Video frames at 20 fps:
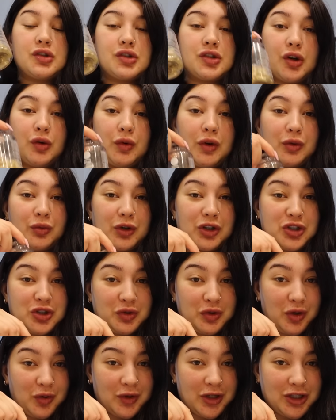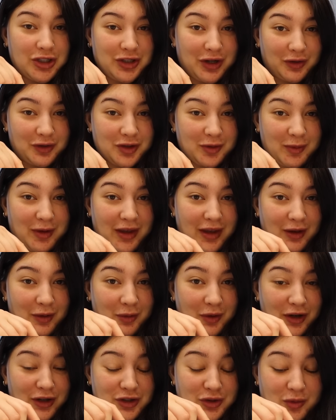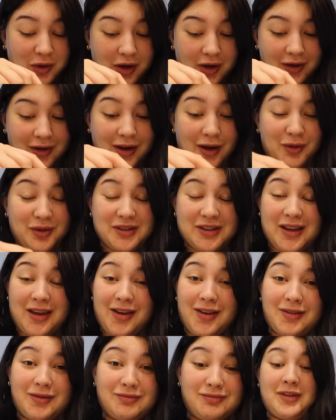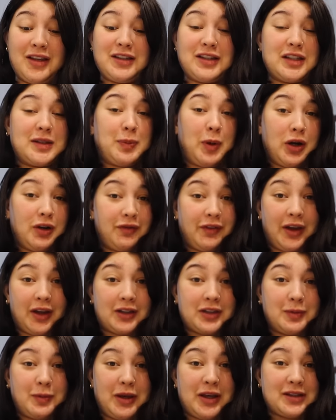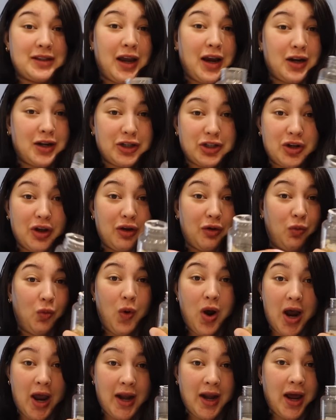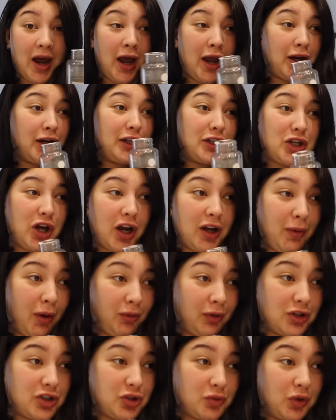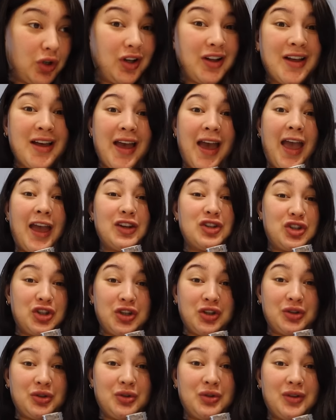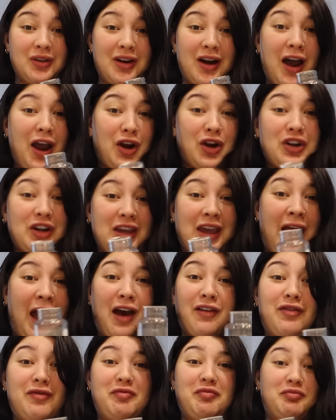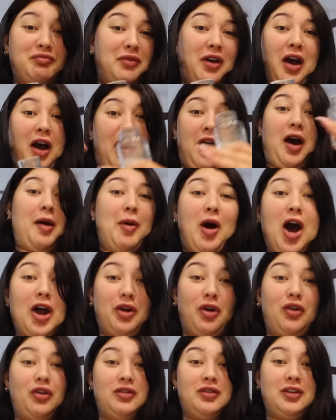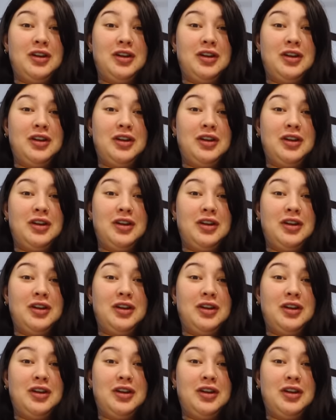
So when Ritual reached out to me and wanted to work, I was like, this is perfect. Because I already talk about Ritual. And two, I already have a bottle.